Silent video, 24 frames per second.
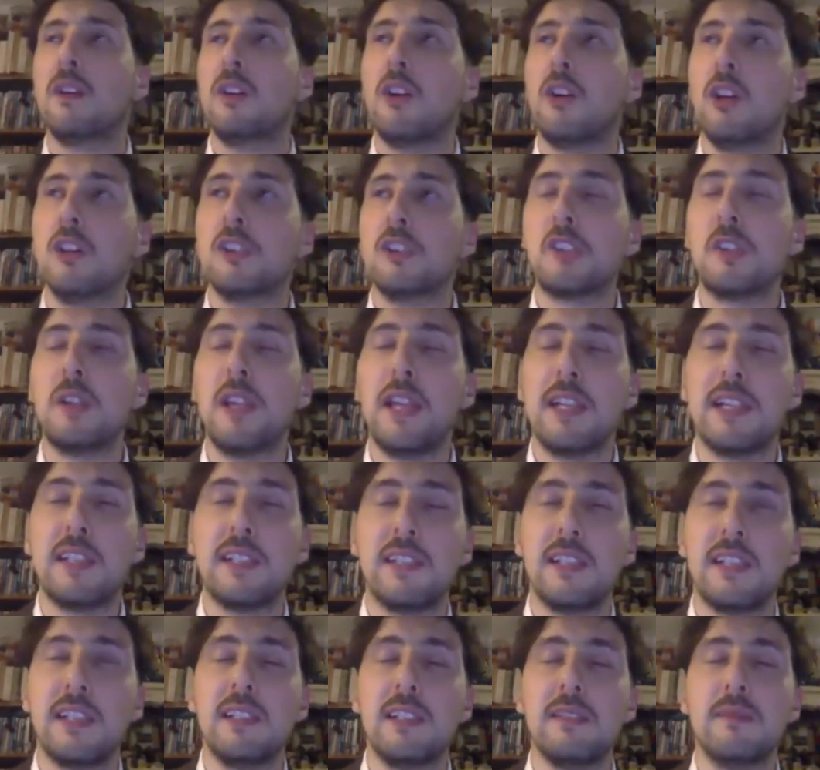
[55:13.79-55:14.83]
Also like
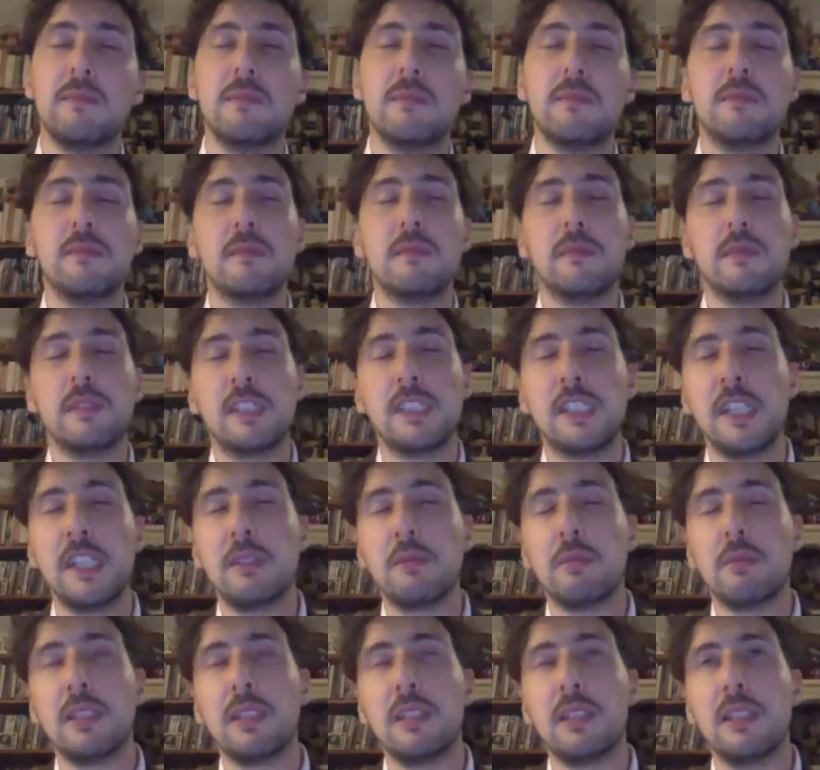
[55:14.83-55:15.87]
um,
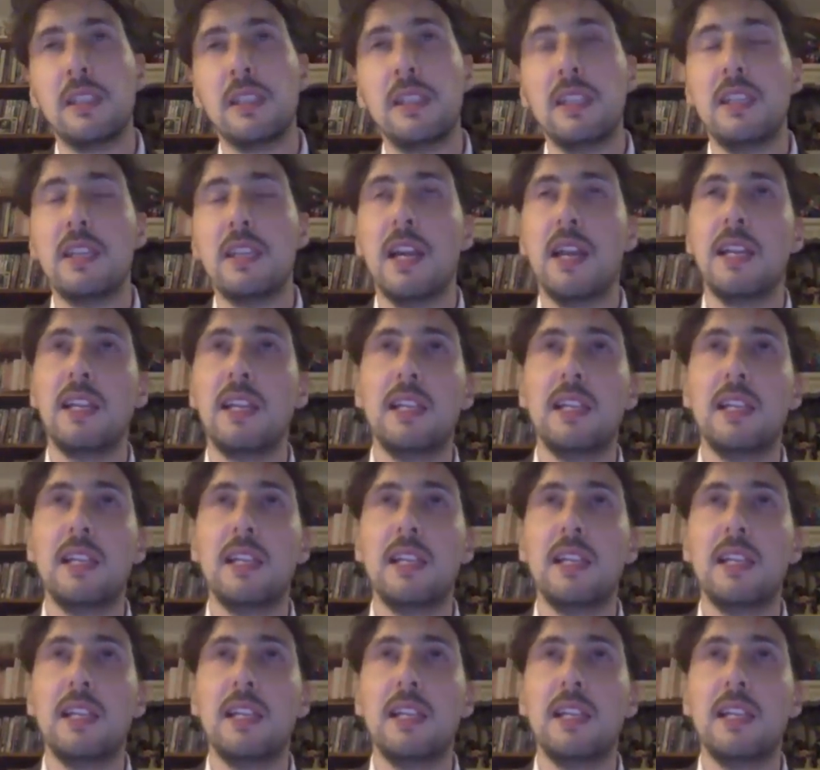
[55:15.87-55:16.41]
secretly,